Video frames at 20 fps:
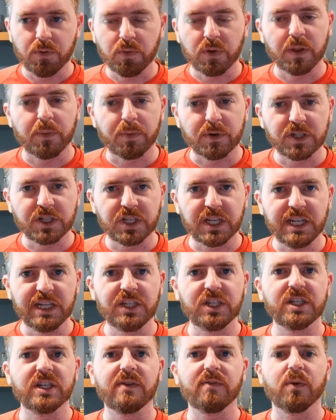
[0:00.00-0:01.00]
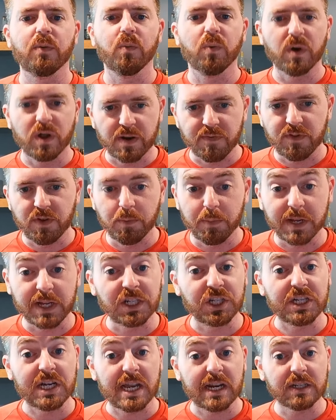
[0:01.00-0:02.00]
Really appreciate each and every one of you. Big
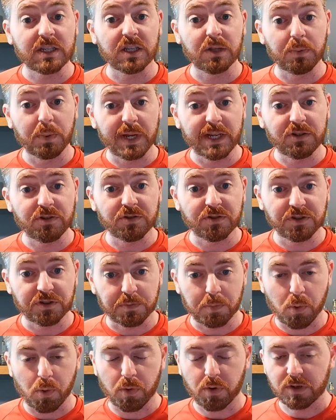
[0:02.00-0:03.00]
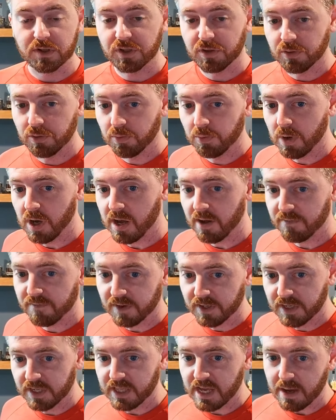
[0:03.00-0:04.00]
shout out to the Patreon supporters who
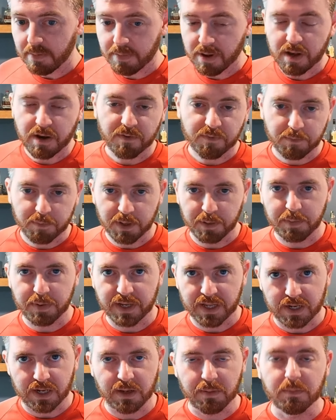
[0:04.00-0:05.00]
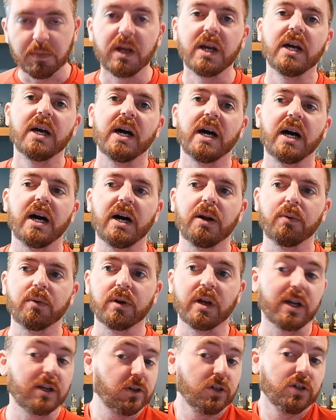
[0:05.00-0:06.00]
funded that bottle for me to pick it up.
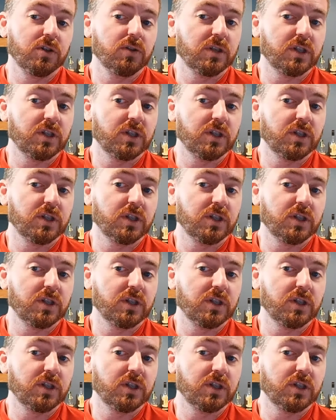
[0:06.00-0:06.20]
I couldn't do